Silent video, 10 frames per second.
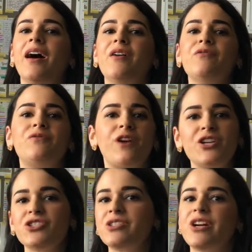a
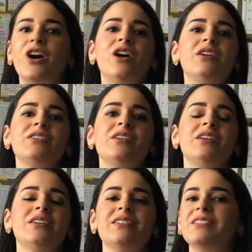fresh start,
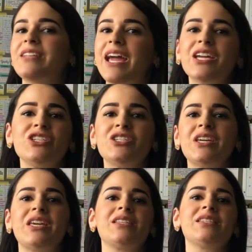a second
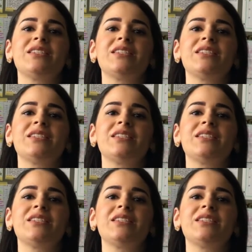chance